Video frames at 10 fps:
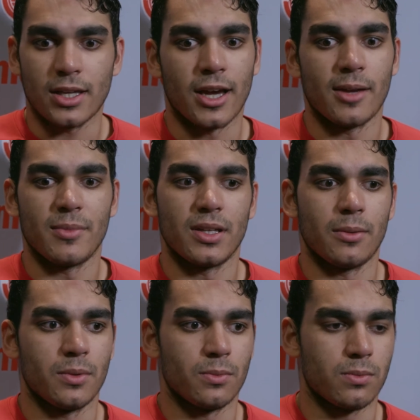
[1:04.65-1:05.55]
Yeah, I
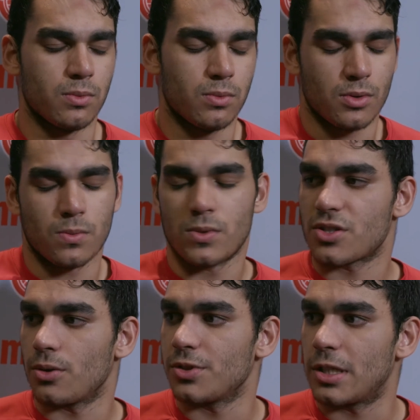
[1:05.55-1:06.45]
mean, we're
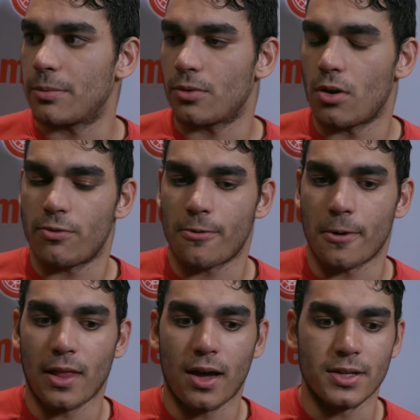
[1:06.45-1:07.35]
so deep through all
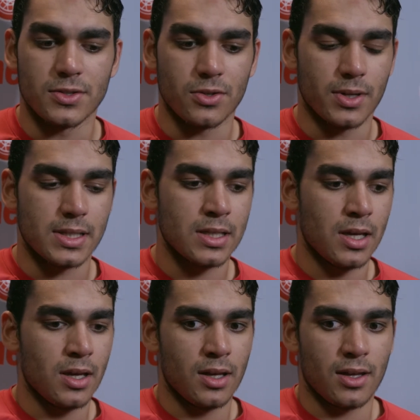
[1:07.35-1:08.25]
four lines, so
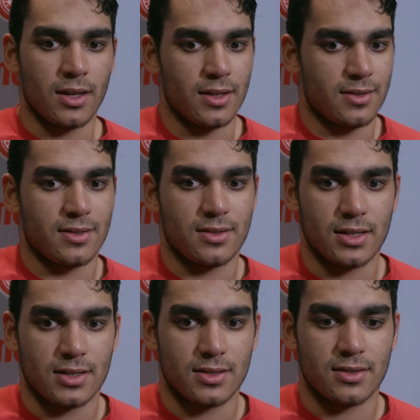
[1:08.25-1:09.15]
it's
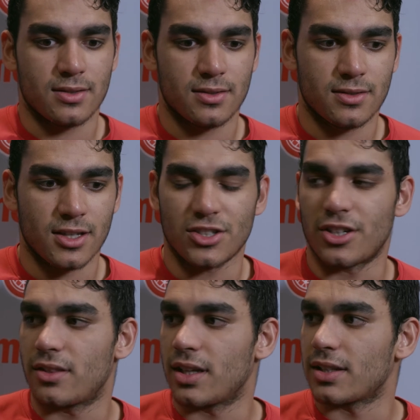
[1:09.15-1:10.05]
such a
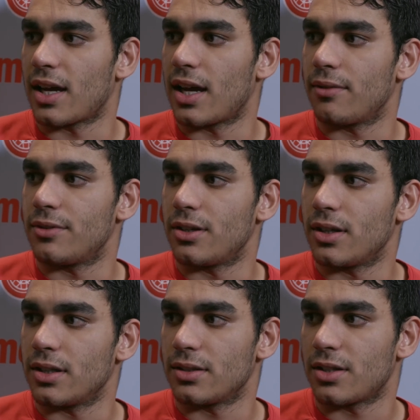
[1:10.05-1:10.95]
good thing to have
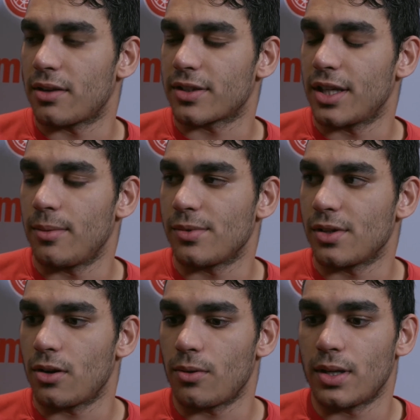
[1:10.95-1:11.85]
during tough games.
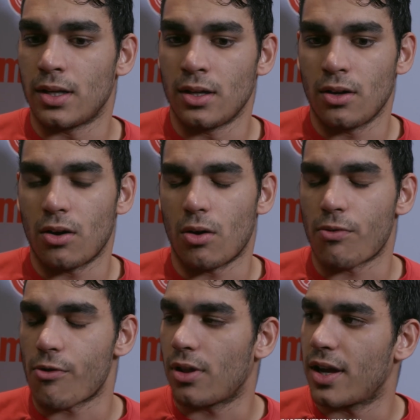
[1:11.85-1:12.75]
You know, when all
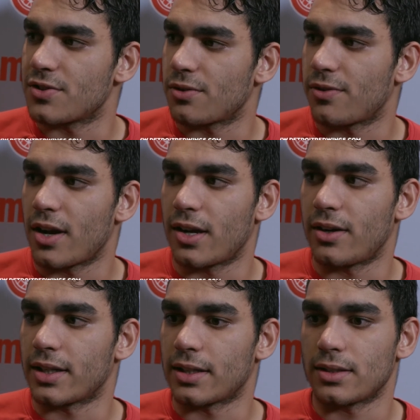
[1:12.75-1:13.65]
four lines are
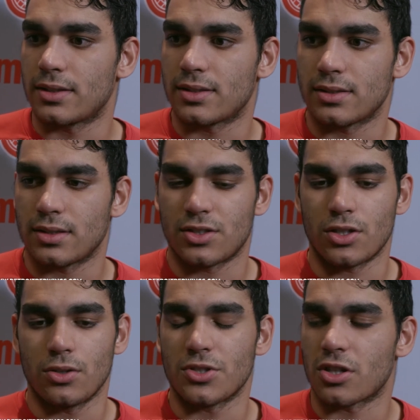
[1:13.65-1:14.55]
firing, it's
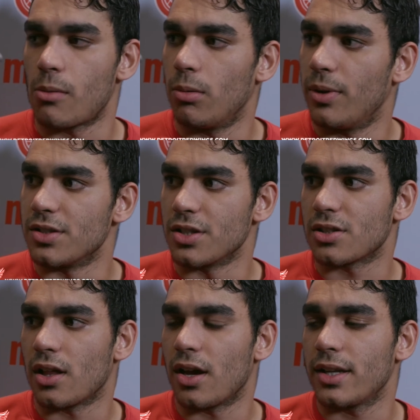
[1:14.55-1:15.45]
huge. It complements
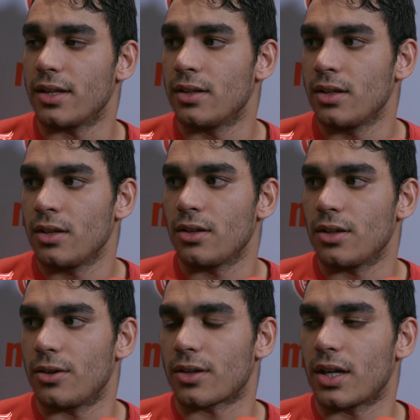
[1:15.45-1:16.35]
each line, and
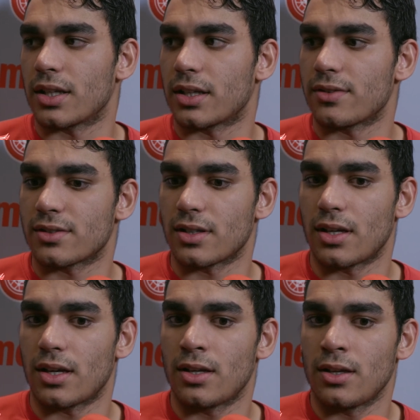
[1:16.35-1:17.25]
you know, kind of gives
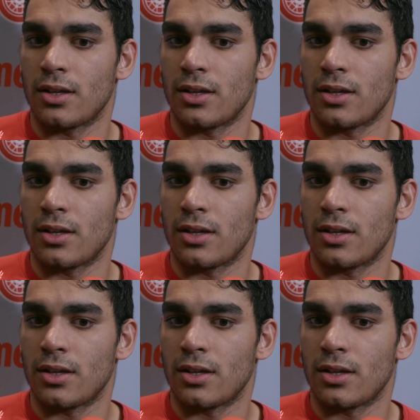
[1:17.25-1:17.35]
the